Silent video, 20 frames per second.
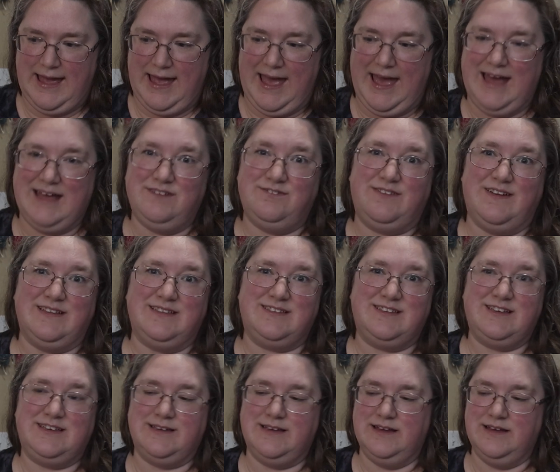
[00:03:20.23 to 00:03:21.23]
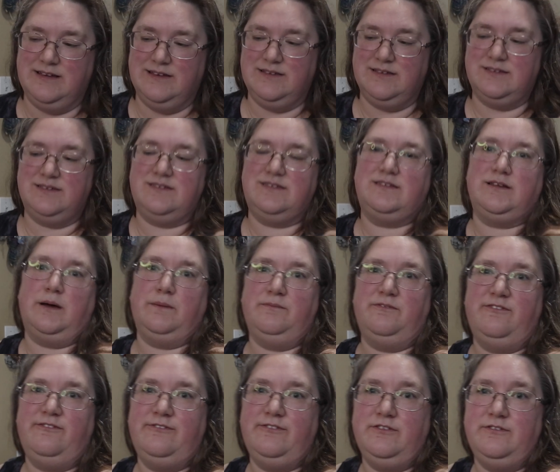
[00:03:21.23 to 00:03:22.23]
adventy stuff
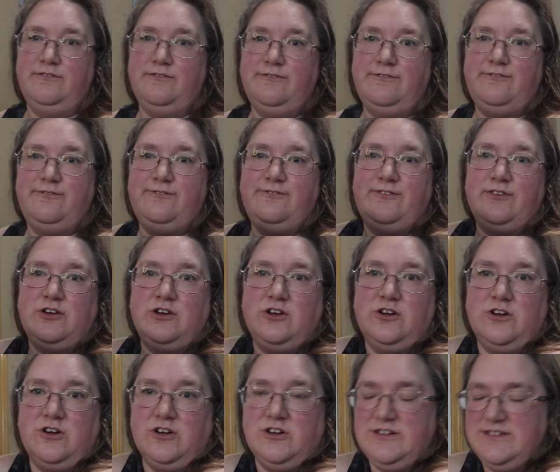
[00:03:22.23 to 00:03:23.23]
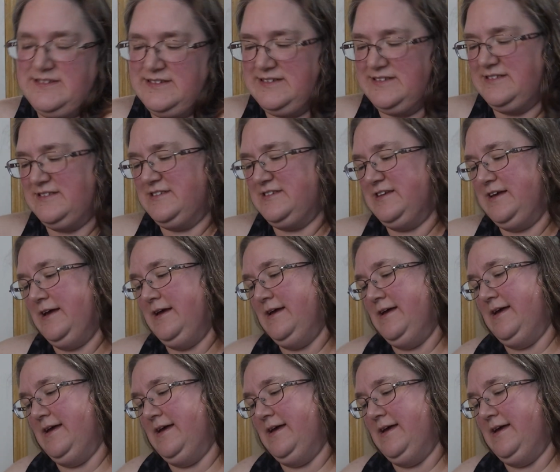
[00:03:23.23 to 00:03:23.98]
first